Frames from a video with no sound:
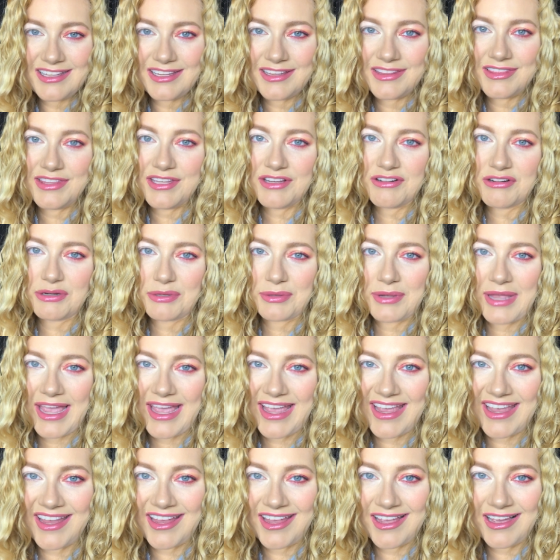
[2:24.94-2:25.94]
They're
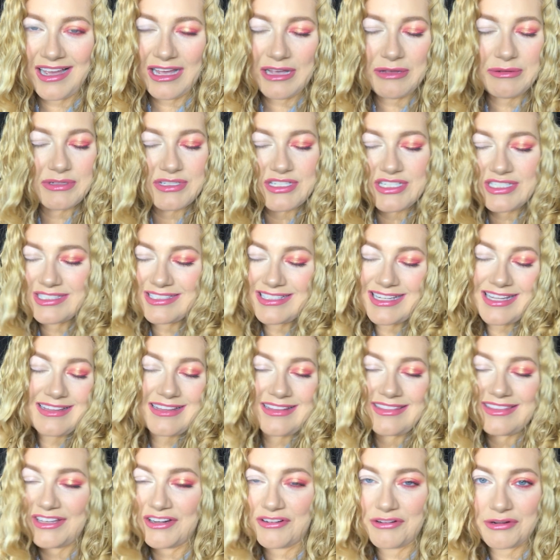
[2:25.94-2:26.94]
okay. I would just say
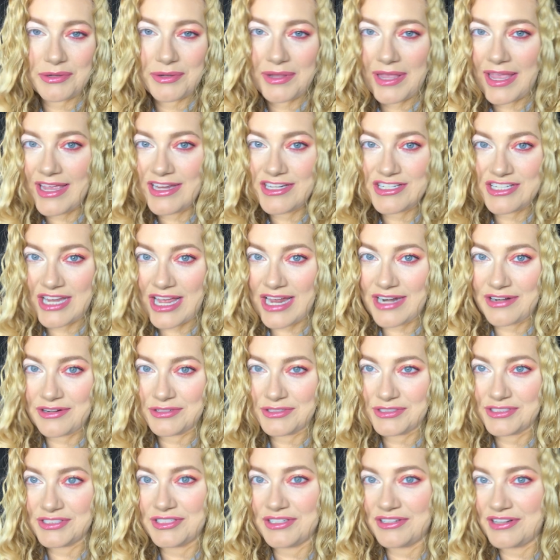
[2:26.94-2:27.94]
that they're okay
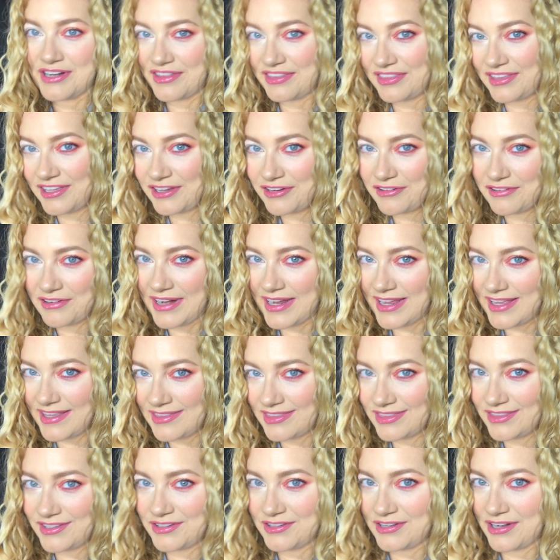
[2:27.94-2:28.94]
shadows. They're nothing
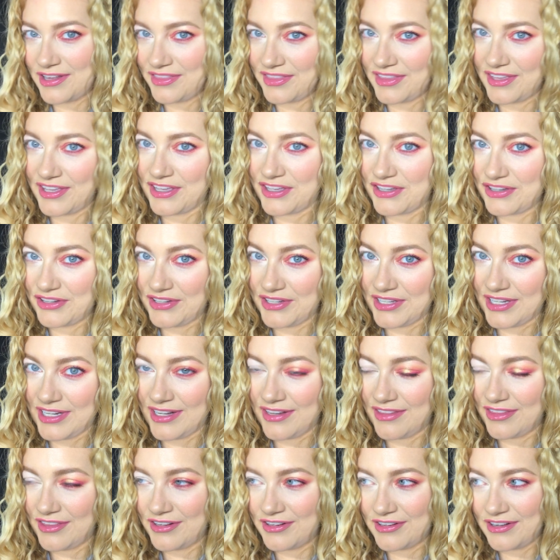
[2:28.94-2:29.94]
great. They're nothing
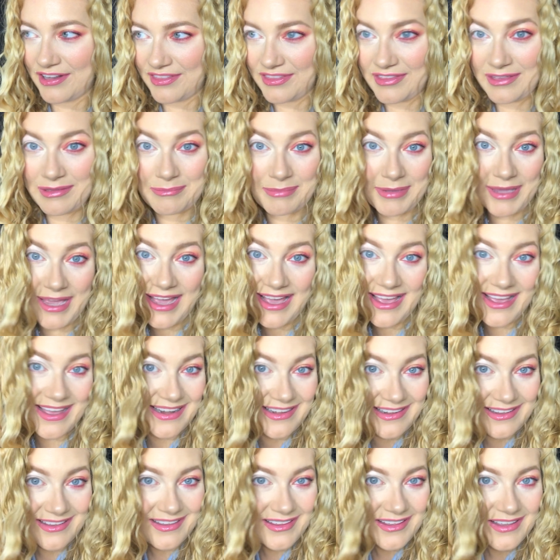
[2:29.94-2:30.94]
good. They're nothing
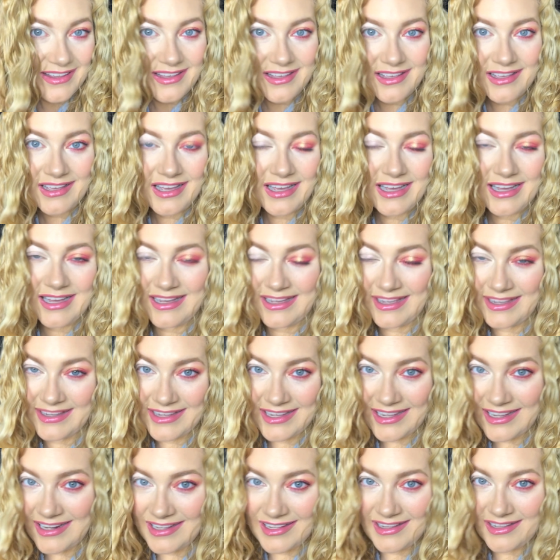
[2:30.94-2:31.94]
bad. I
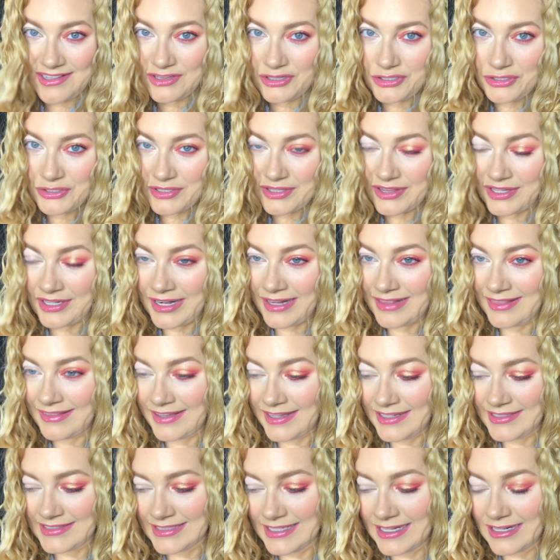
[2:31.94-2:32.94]
got a look that I
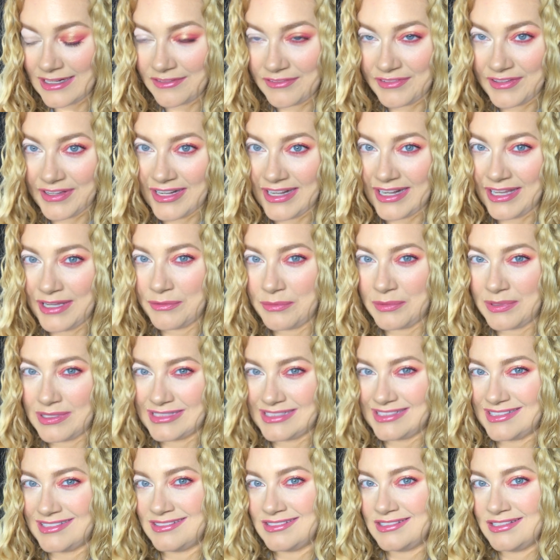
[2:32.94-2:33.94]
liked out of it. It
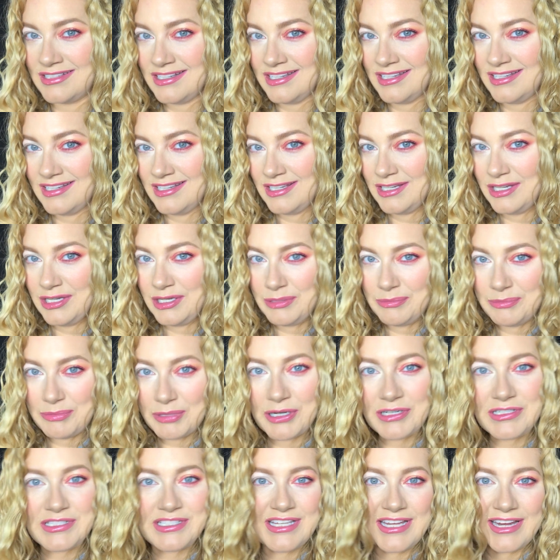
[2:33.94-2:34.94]
wasn't
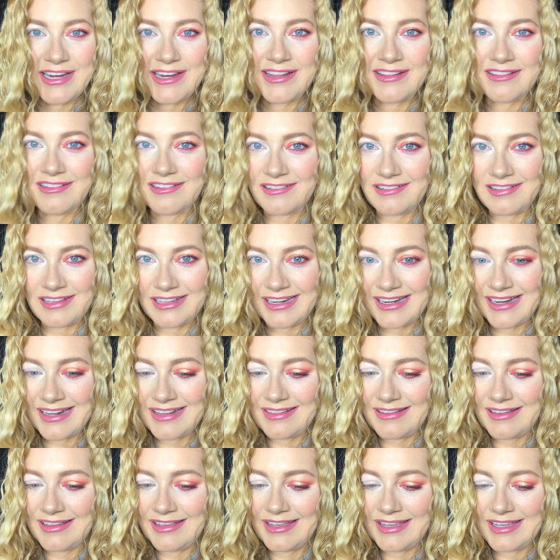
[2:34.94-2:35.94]
particularly
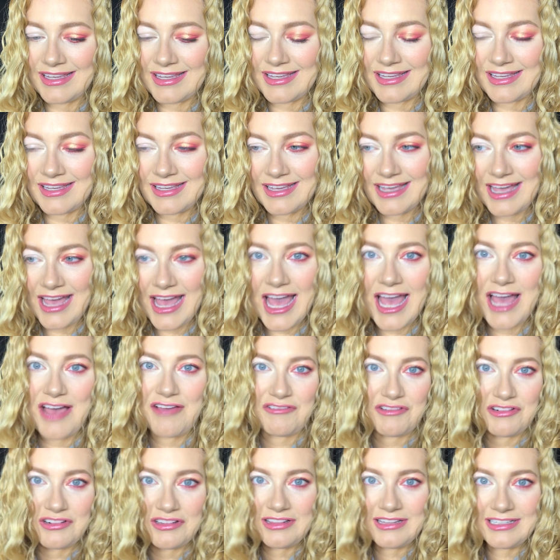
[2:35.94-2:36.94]
like
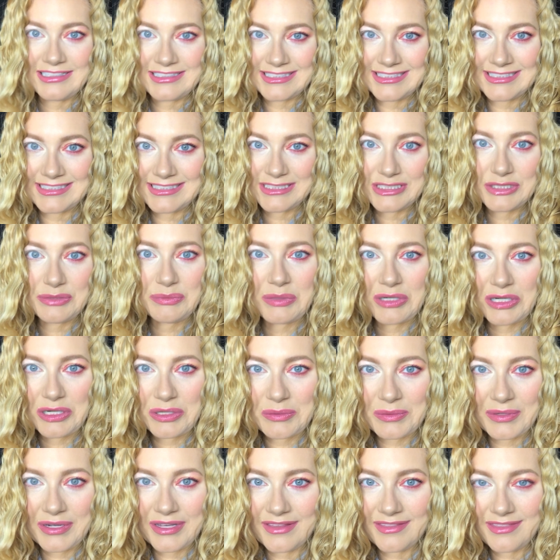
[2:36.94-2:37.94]
effortless to
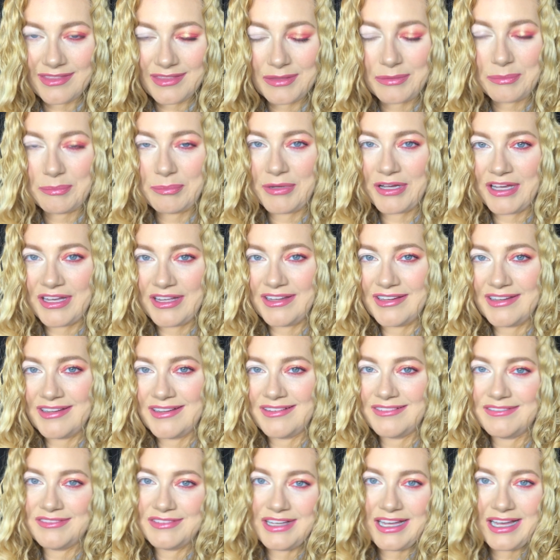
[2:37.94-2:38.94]
work with, but
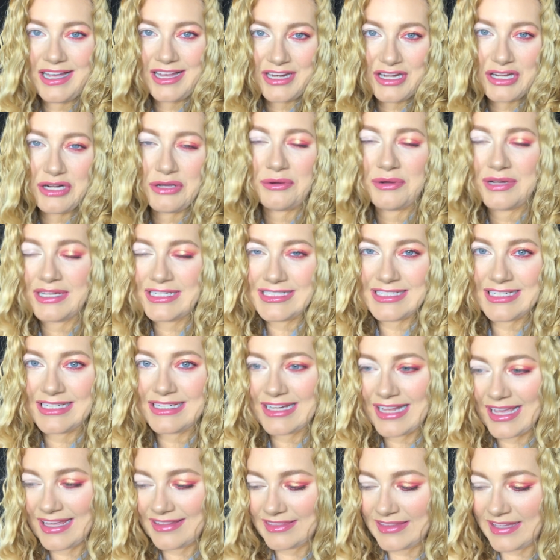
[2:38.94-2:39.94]
you know, I did
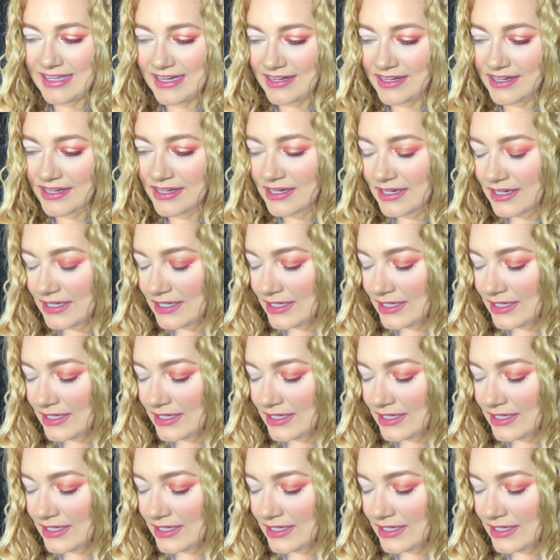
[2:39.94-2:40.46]
get there.